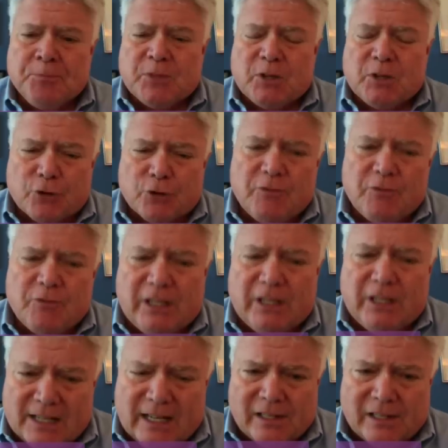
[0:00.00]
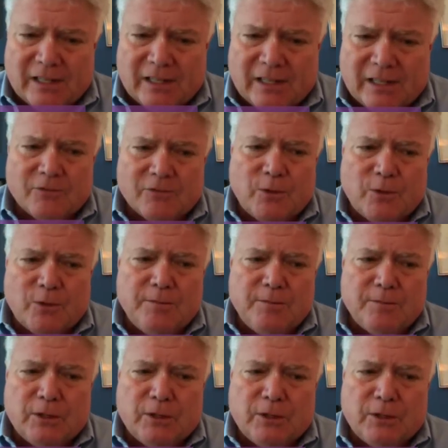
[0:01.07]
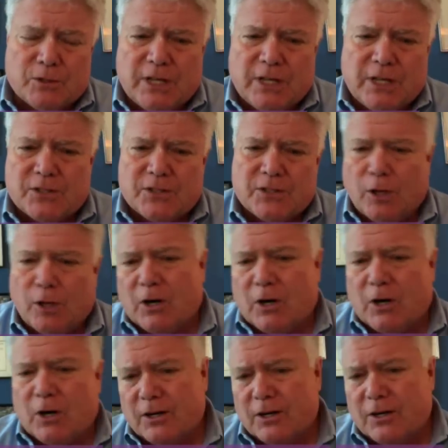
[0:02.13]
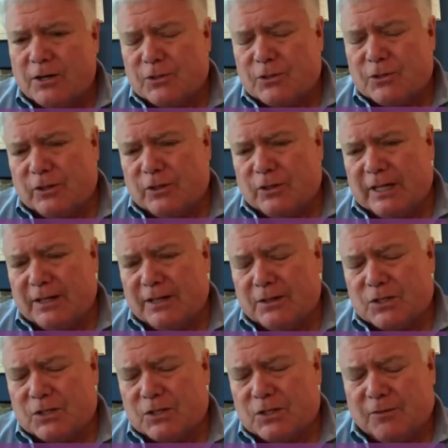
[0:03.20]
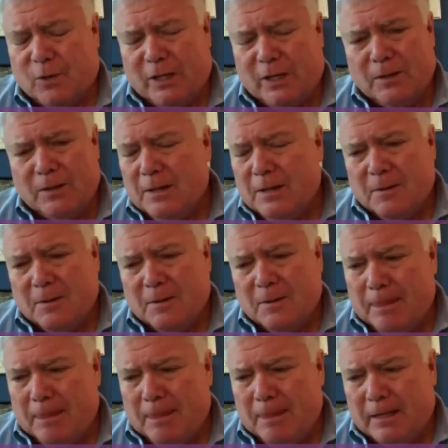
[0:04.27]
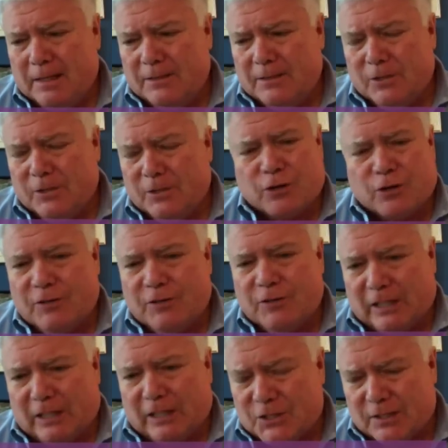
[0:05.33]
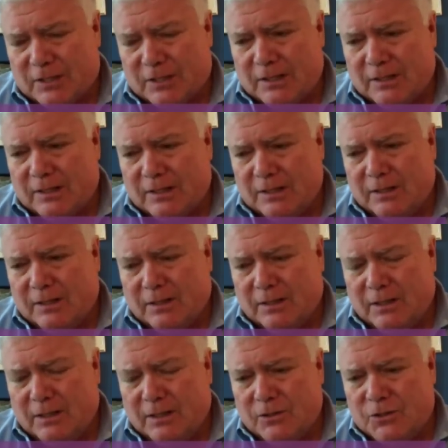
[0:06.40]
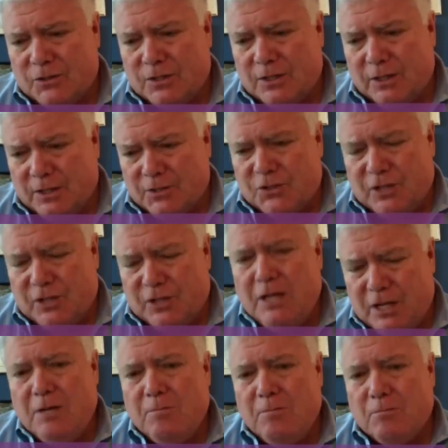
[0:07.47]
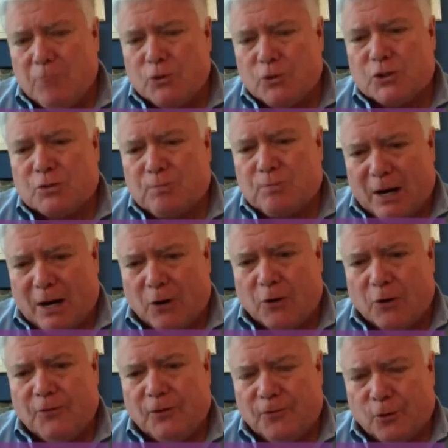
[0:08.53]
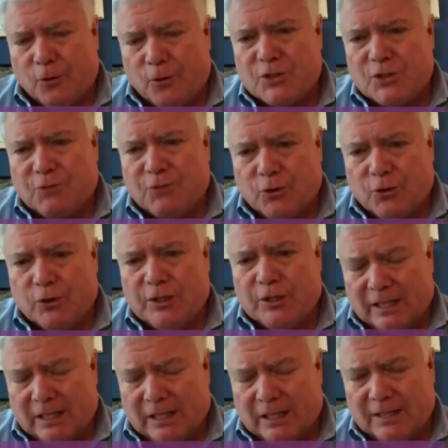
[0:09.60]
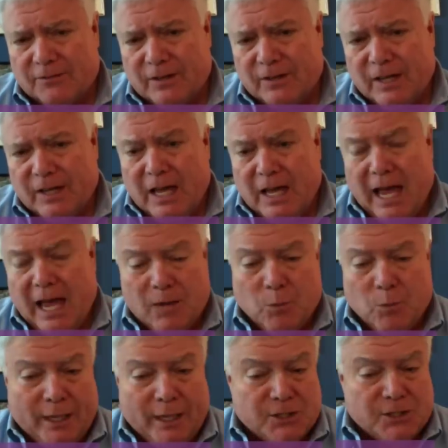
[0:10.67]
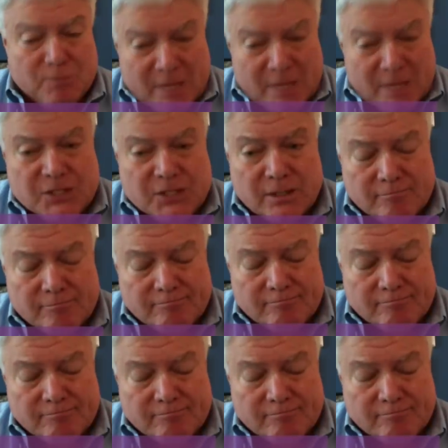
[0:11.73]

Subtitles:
trivialize love. We say it's Hallmark cards and all that kind of stuff. Well, don't trivialize it. It is the most powerful force for good in life. And when it's missing,